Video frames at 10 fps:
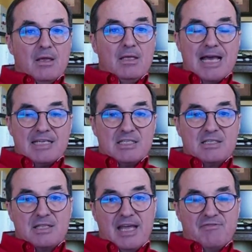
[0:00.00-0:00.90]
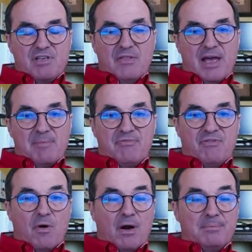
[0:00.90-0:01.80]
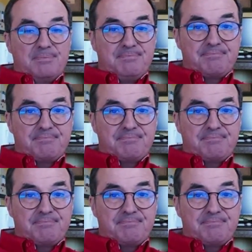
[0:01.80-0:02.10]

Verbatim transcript: Yes, they have done that before.